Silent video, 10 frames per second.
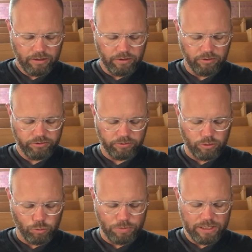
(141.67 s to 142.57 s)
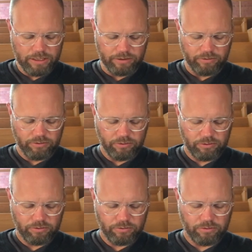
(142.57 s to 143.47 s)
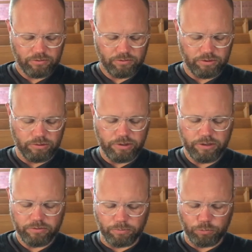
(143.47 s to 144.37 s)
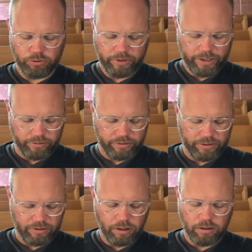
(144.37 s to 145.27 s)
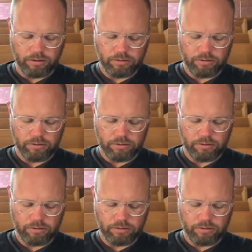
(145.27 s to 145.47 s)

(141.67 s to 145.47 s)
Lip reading: and also obedience. You hear the prayer in it all.